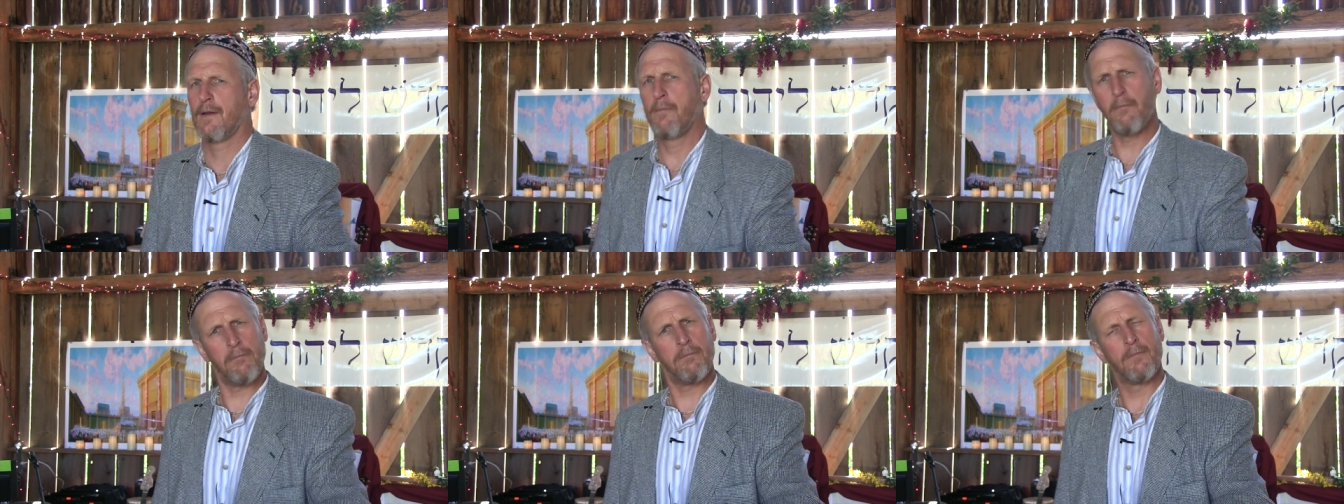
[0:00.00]

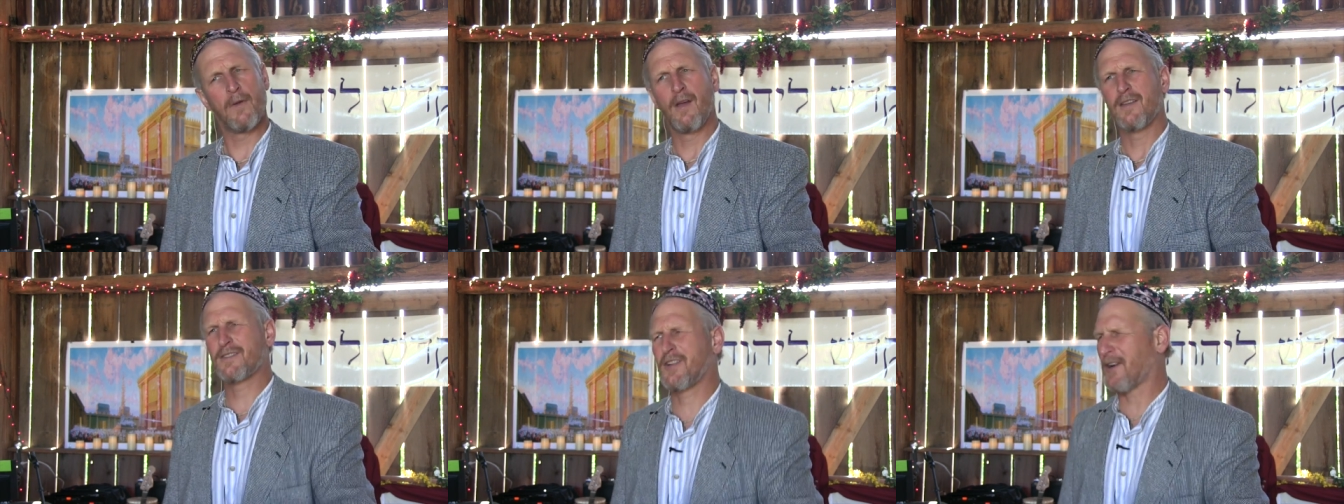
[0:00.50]
Hmm?
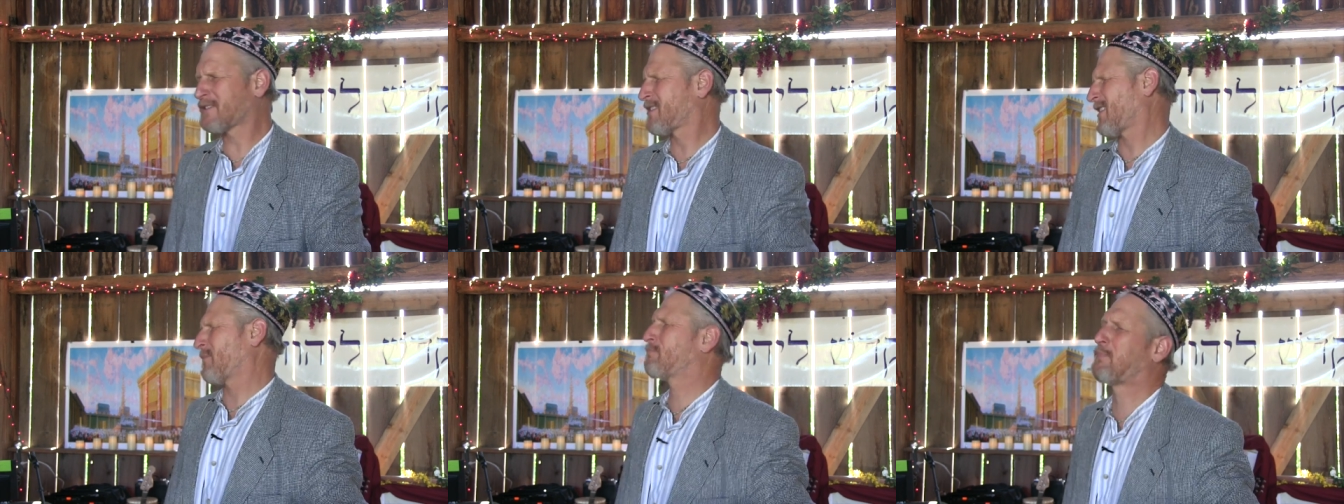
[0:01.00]
Church
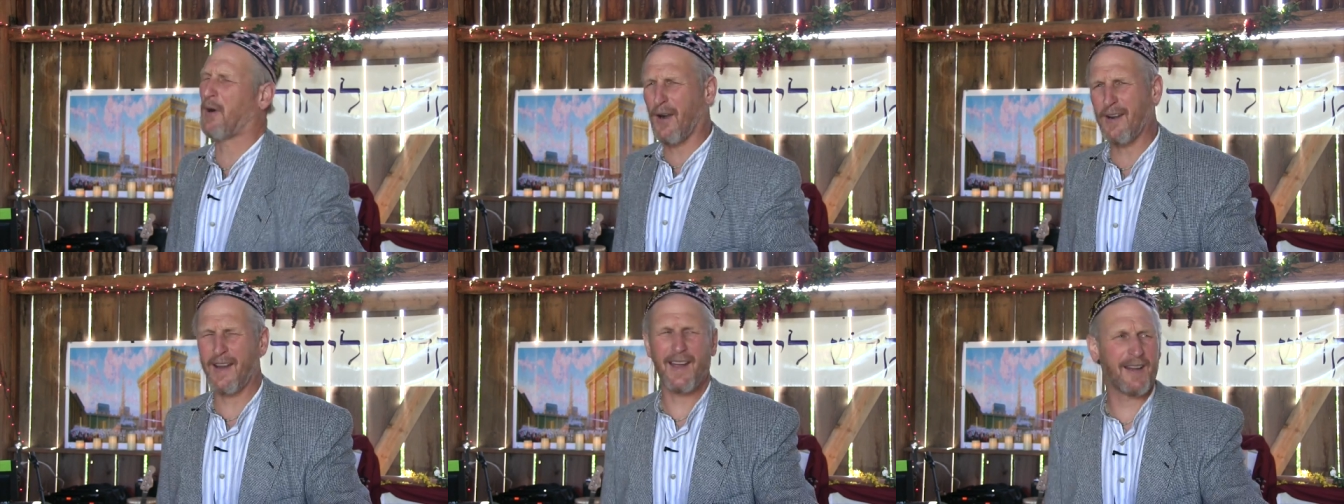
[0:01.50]
in a
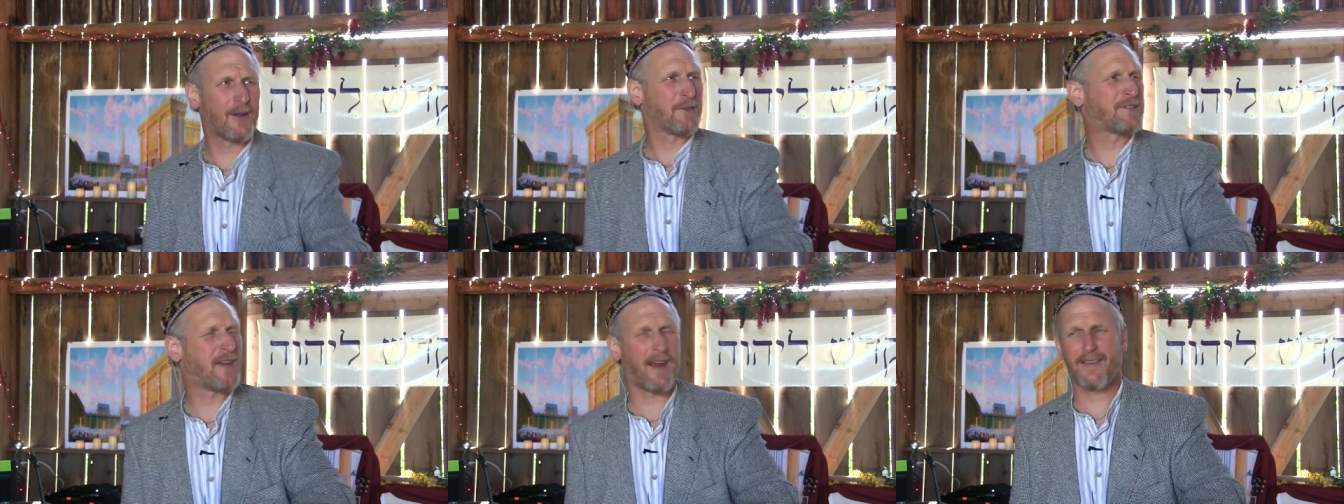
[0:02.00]
barn? I got to go
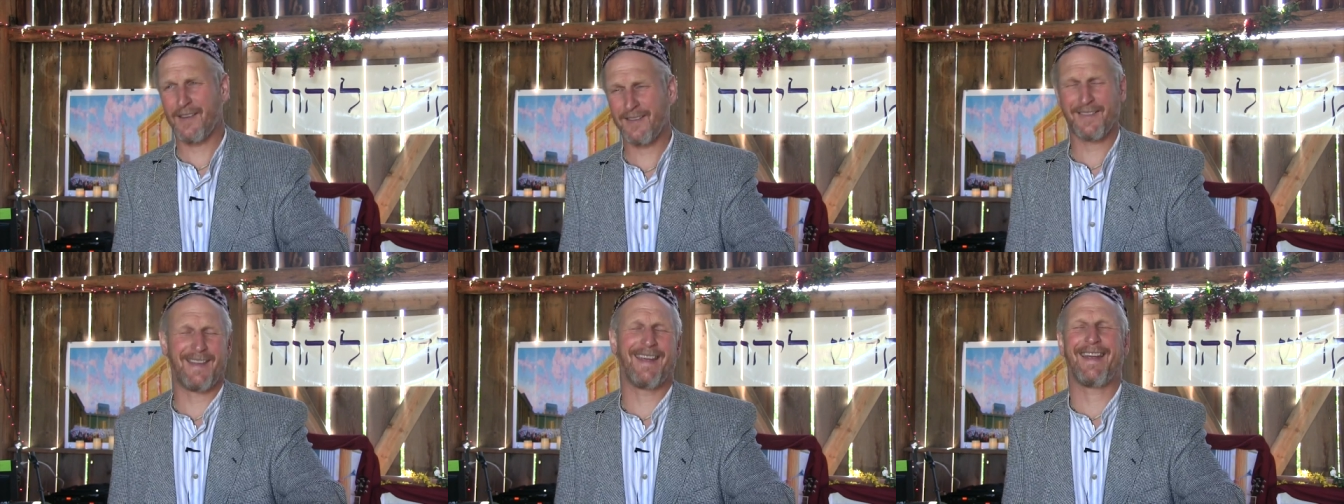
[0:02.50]
check
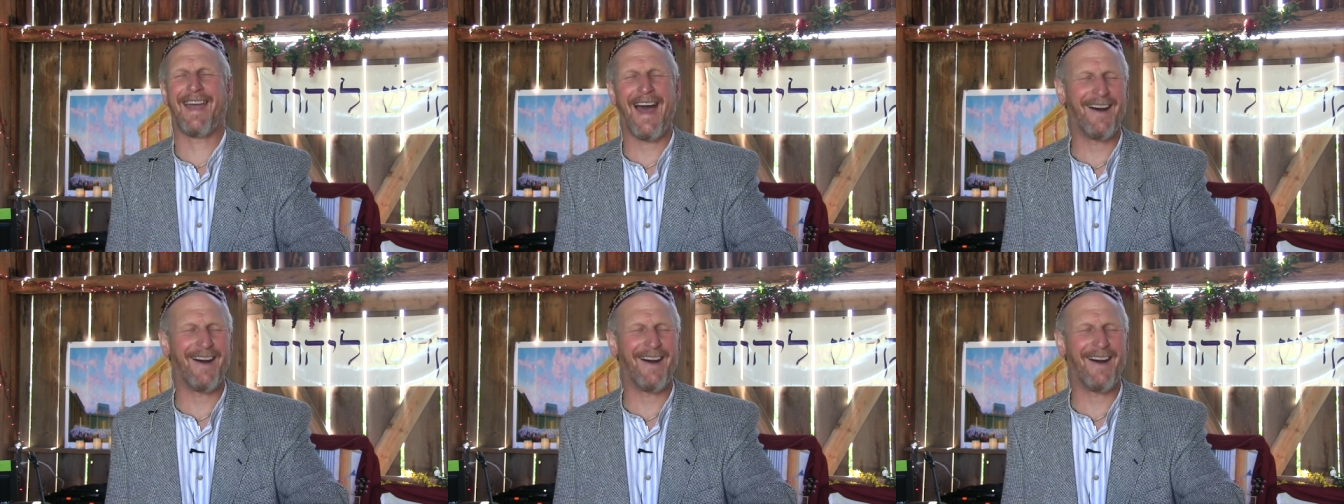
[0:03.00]
this thing